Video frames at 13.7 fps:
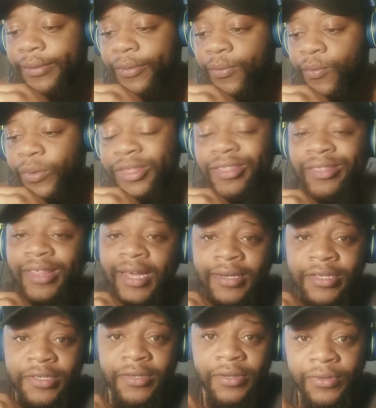With
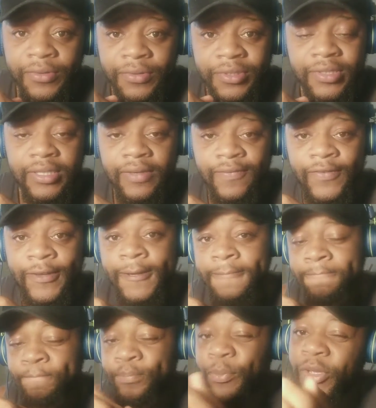that on your CV,
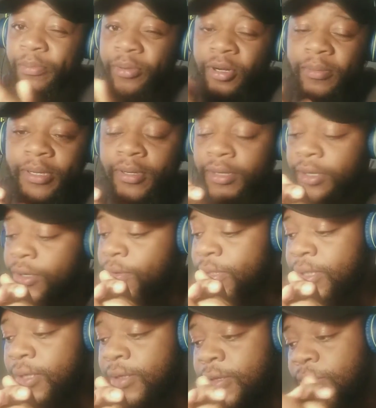you're probably going to go
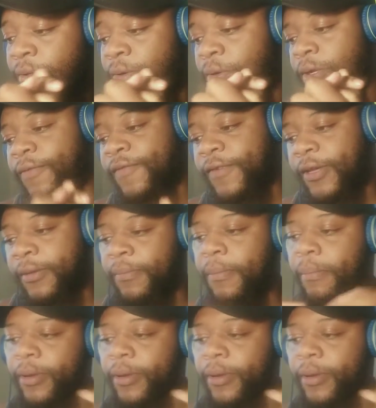down in the Hall of Fame.